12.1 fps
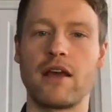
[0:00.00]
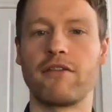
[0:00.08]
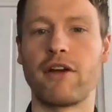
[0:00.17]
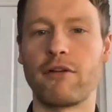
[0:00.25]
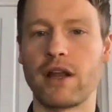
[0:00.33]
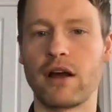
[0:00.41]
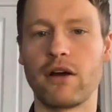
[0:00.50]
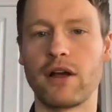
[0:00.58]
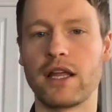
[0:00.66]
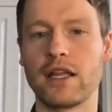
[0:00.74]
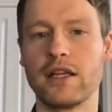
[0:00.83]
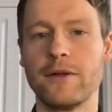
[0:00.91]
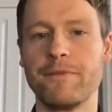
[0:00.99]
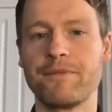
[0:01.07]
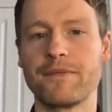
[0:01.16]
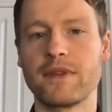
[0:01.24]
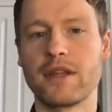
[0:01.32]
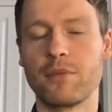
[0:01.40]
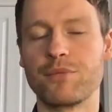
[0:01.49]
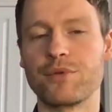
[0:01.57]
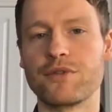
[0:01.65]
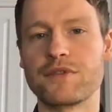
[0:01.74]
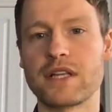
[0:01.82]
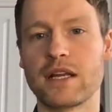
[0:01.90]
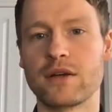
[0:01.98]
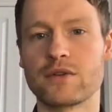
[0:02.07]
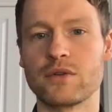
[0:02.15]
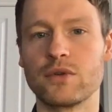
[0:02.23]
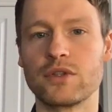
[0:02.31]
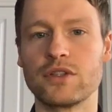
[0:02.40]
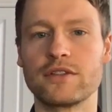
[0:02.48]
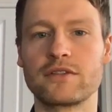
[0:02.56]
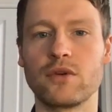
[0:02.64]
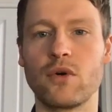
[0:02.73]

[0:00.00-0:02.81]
a very high number of sales orders,